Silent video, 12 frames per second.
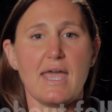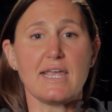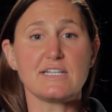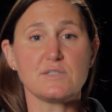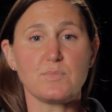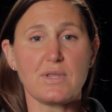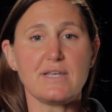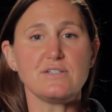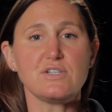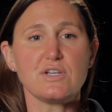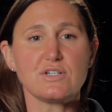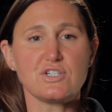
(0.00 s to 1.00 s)
Explain
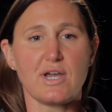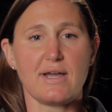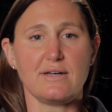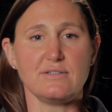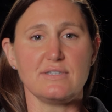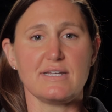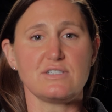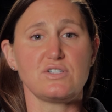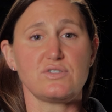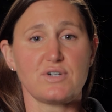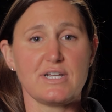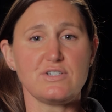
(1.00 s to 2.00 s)
to your child that
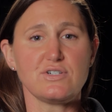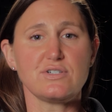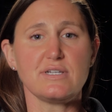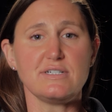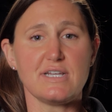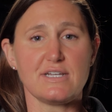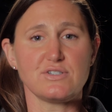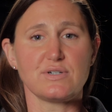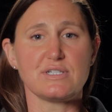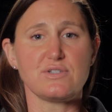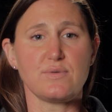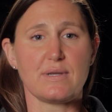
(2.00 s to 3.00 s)
strangers are
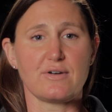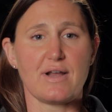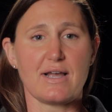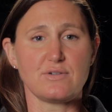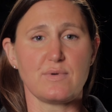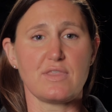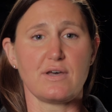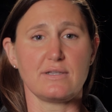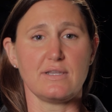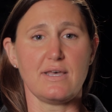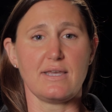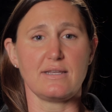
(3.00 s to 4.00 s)
dangerous to interact with
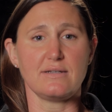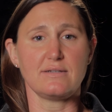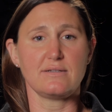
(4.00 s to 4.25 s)
online.